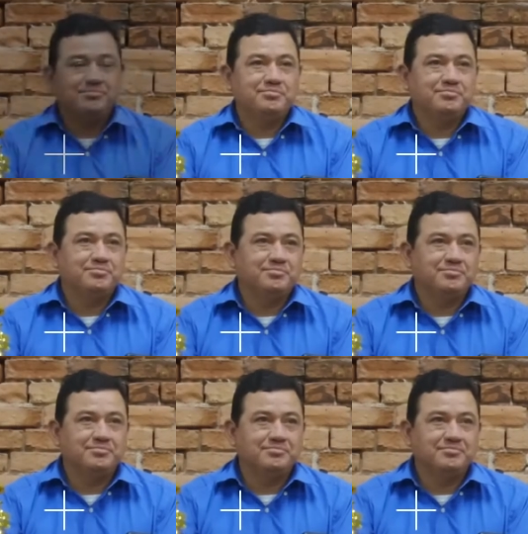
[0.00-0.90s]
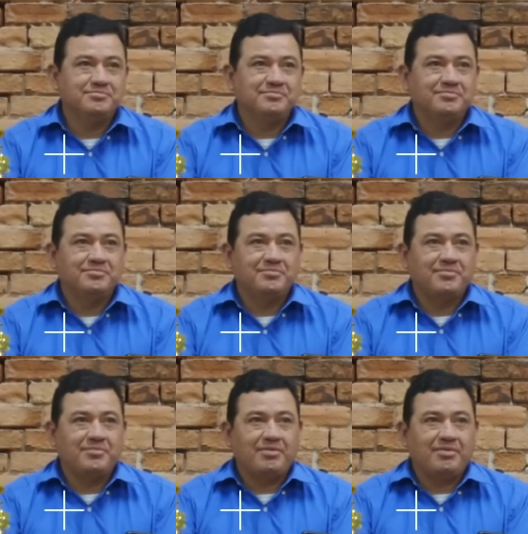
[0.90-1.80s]

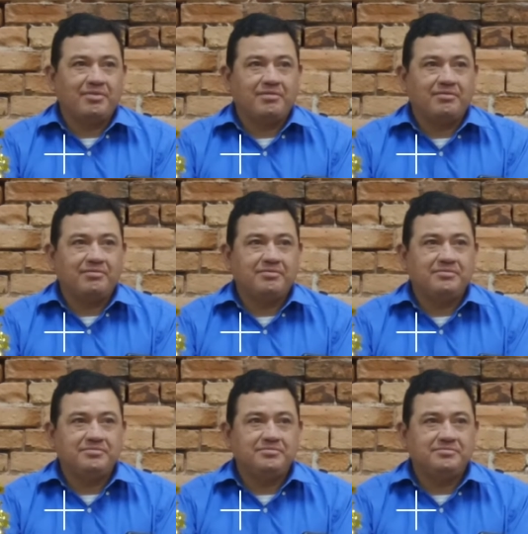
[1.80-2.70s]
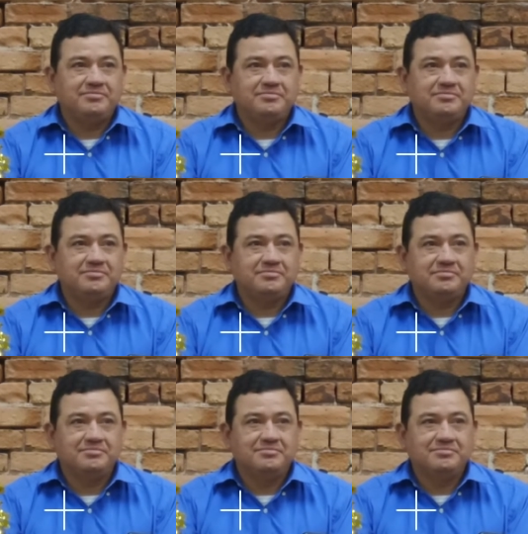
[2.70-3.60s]

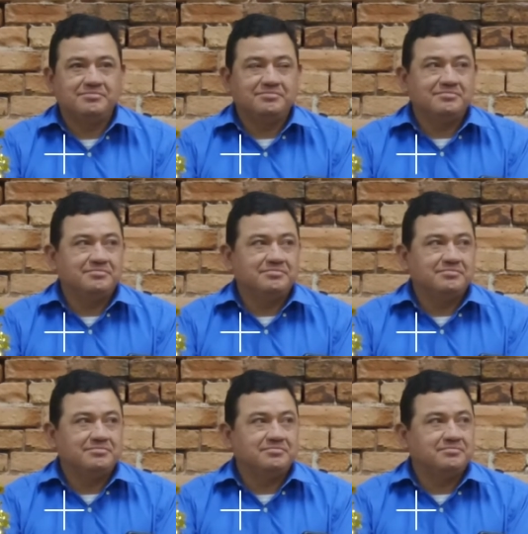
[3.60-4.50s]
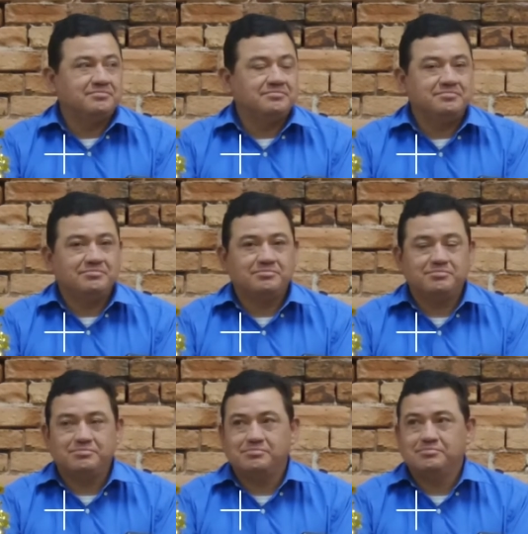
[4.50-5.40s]

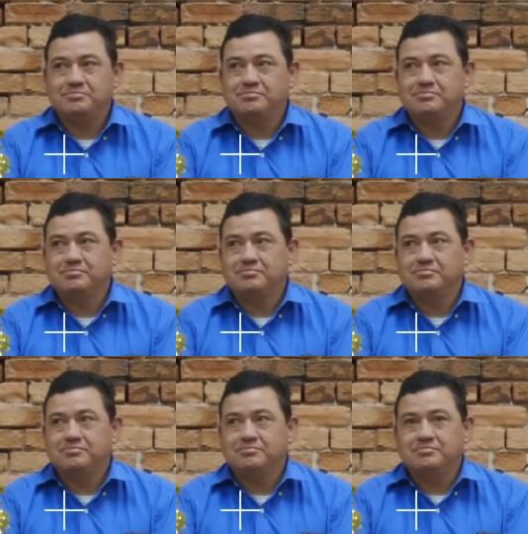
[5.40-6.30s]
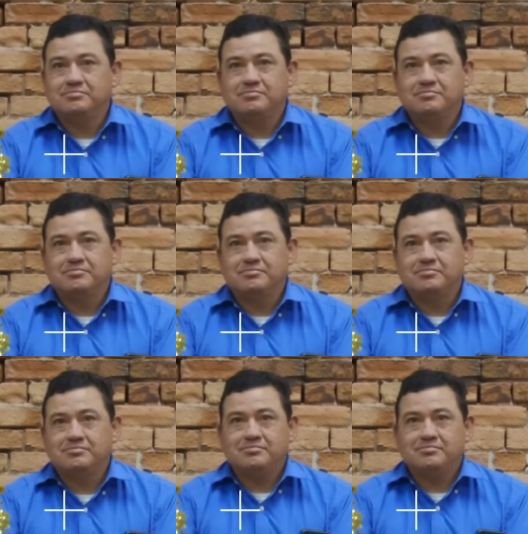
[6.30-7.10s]
(silence)